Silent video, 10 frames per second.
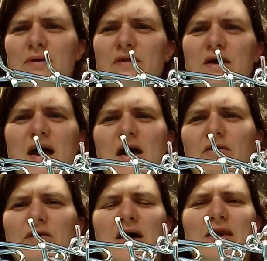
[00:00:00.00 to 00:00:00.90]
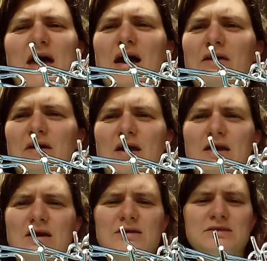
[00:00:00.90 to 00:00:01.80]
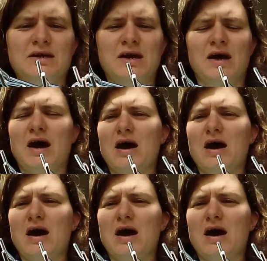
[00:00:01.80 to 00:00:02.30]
up in the hair on their neck, their ears,